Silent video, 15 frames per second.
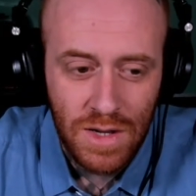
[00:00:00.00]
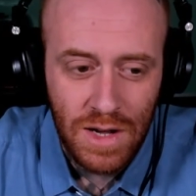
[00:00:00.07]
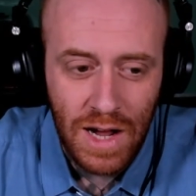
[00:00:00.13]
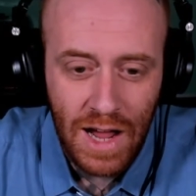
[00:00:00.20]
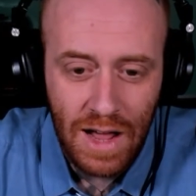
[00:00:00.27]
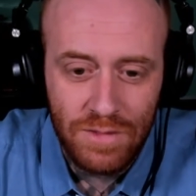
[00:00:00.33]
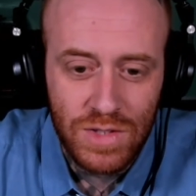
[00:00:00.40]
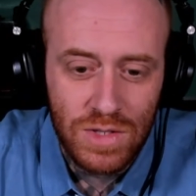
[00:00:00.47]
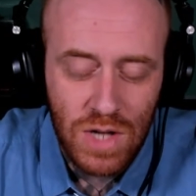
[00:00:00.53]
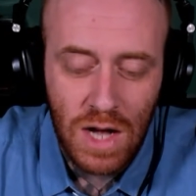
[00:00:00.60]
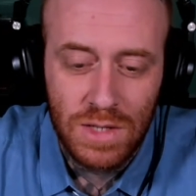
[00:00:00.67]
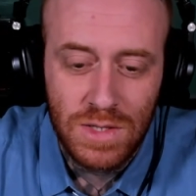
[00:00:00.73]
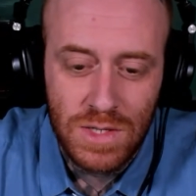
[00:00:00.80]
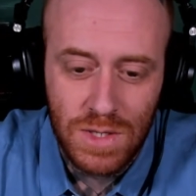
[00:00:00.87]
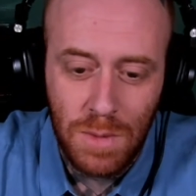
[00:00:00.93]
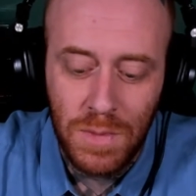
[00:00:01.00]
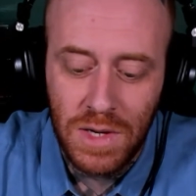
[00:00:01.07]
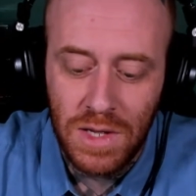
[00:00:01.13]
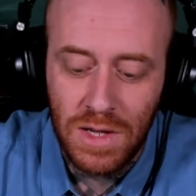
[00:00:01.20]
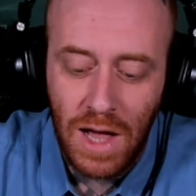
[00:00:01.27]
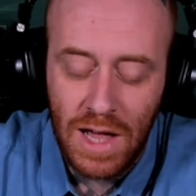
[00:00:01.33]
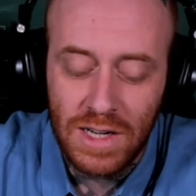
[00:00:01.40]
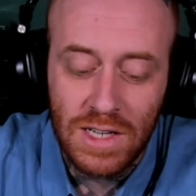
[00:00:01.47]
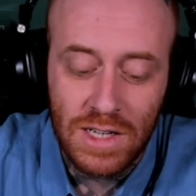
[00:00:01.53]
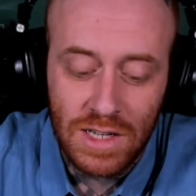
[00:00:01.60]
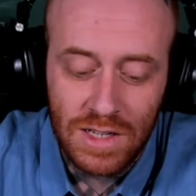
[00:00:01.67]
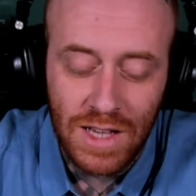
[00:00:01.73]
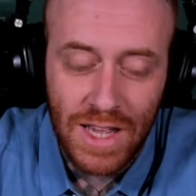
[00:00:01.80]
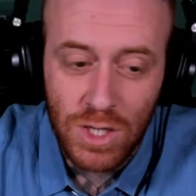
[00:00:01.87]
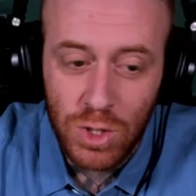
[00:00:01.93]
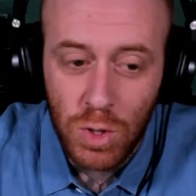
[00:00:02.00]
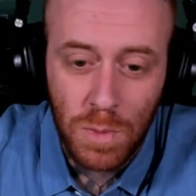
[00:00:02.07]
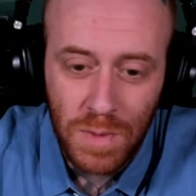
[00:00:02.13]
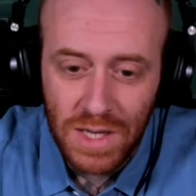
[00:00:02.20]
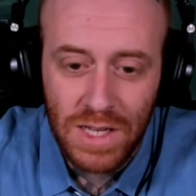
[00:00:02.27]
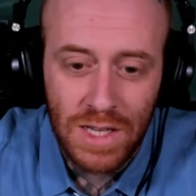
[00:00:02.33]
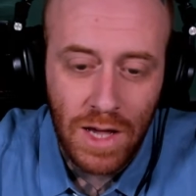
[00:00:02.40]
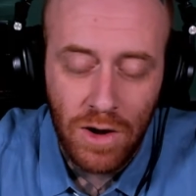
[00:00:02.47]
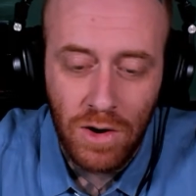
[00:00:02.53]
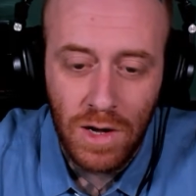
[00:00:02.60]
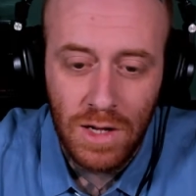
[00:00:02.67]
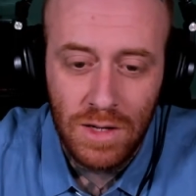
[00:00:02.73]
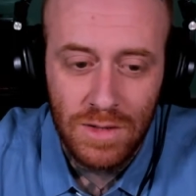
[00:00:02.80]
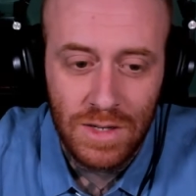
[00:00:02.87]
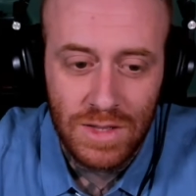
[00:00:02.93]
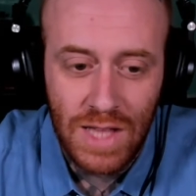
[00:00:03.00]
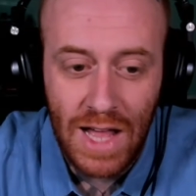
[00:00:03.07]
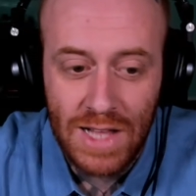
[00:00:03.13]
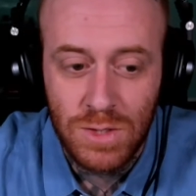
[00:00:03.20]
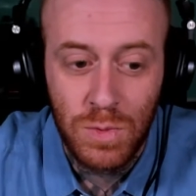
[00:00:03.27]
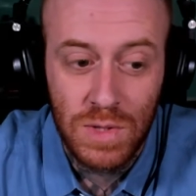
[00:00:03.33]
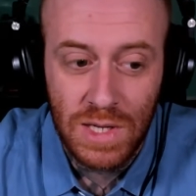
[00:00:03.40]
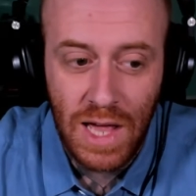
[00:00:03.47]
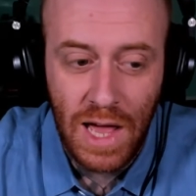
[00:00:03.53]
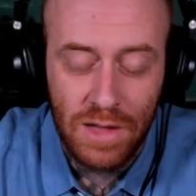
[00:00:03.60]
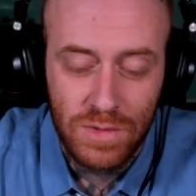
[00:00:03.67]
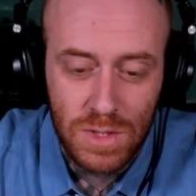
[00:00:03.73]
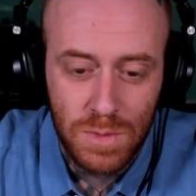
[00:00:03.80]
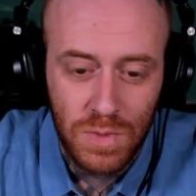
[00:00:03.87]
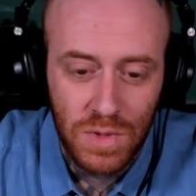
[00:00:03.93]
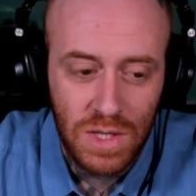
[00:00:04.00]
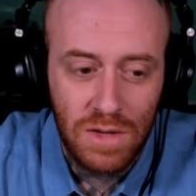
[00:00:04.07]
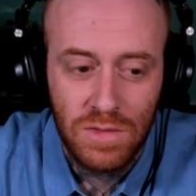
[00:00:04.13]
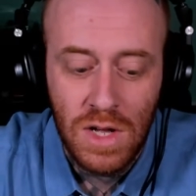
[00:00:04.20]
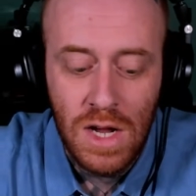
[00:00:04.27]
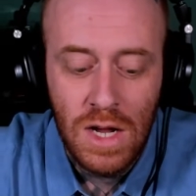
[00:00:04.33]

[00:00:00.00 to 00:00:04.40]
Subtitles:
I have to talk to somebody. I need an intermediary. Like that's what the Catholics believe.